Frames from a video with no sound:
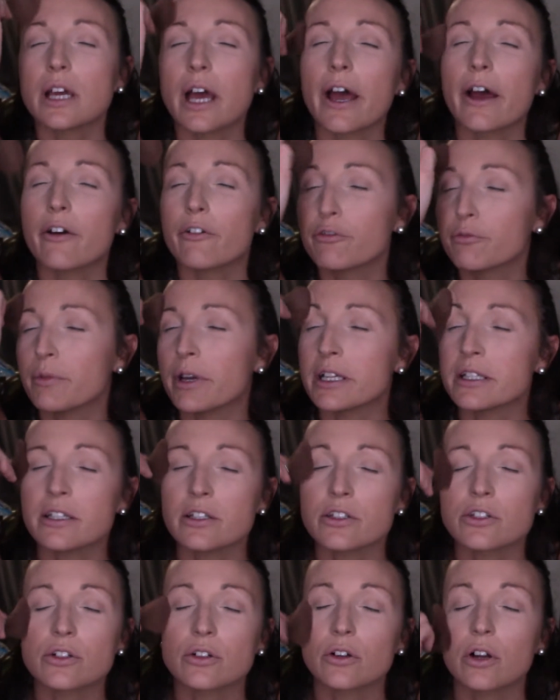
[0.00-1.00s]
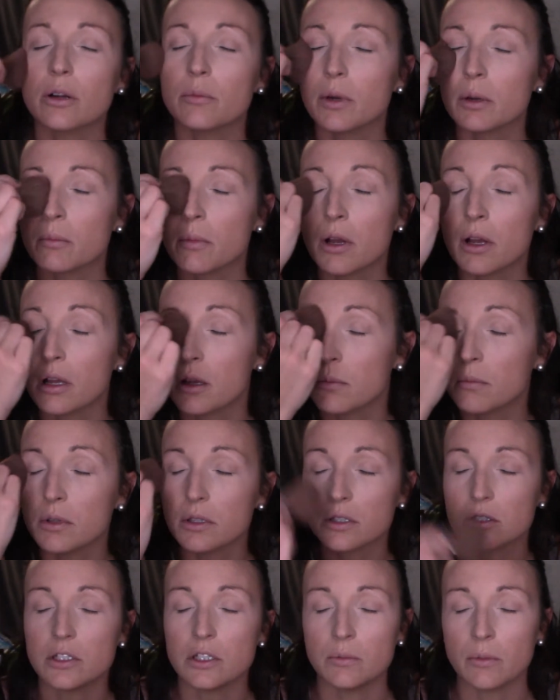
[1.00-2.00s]
have my sister or my
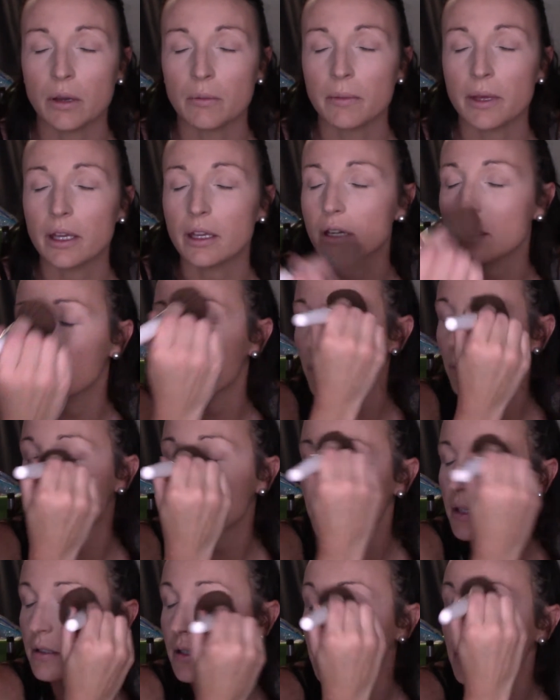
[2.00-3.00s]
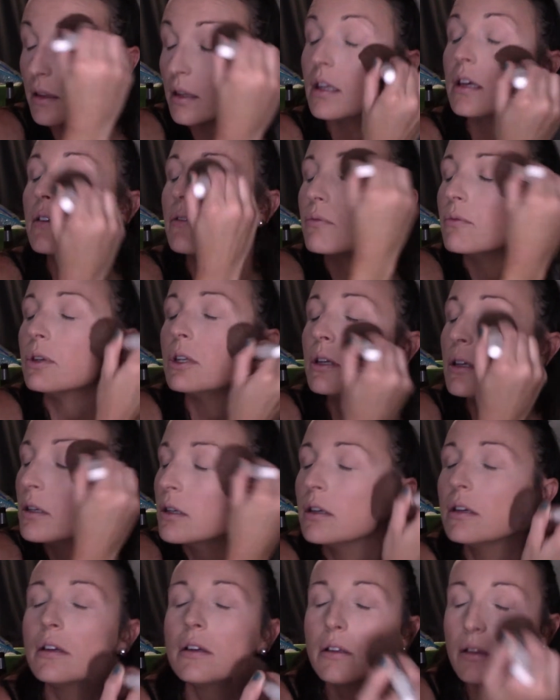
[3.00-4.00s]
mom do my makeup because I loved
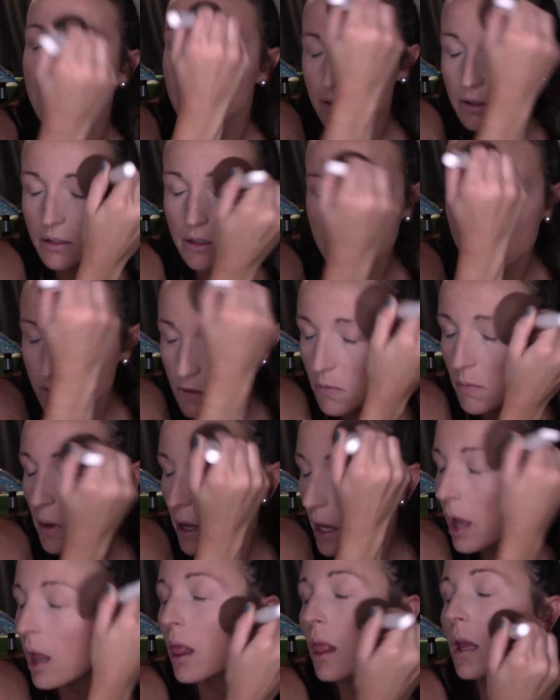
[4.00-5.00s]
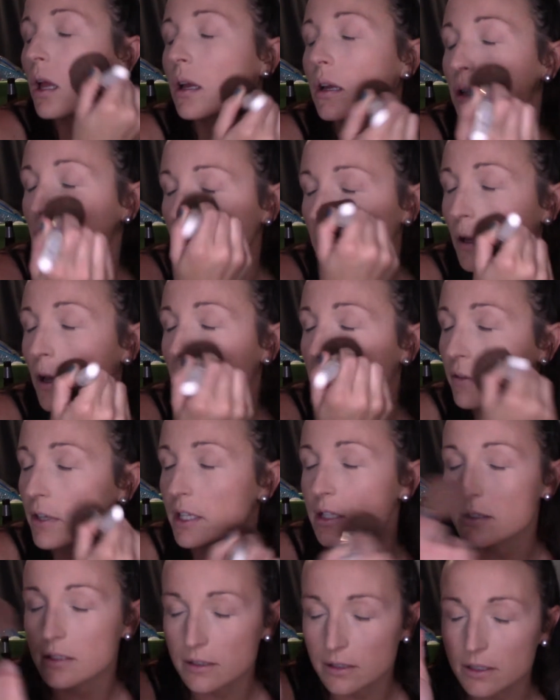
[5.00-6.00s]
the smell of
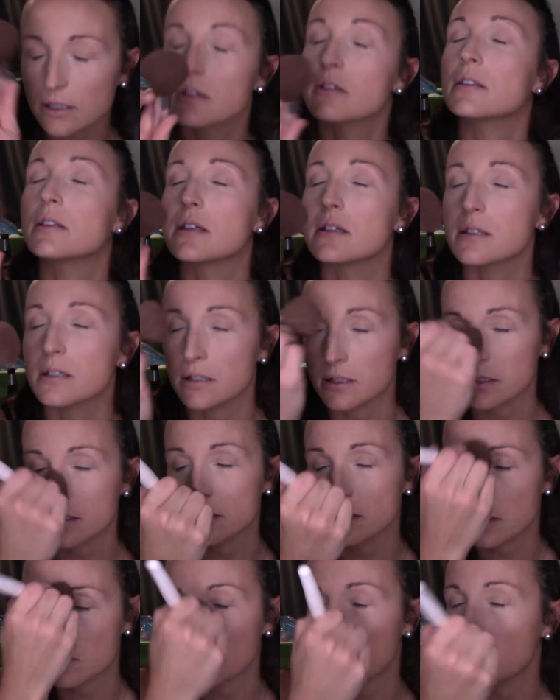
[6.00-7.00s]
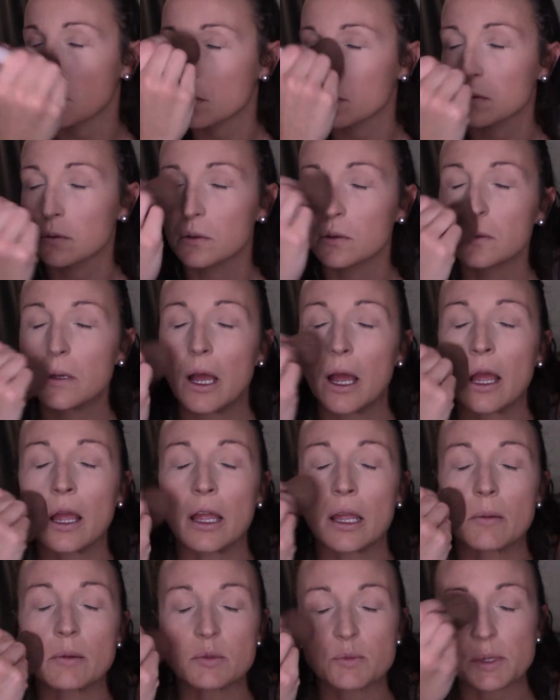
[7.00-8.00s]
it. And this is the smell
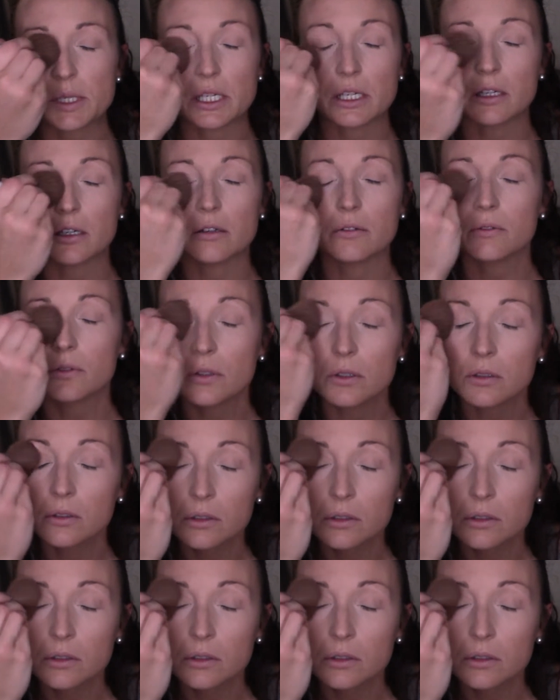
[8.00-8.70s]
I'm speaking of.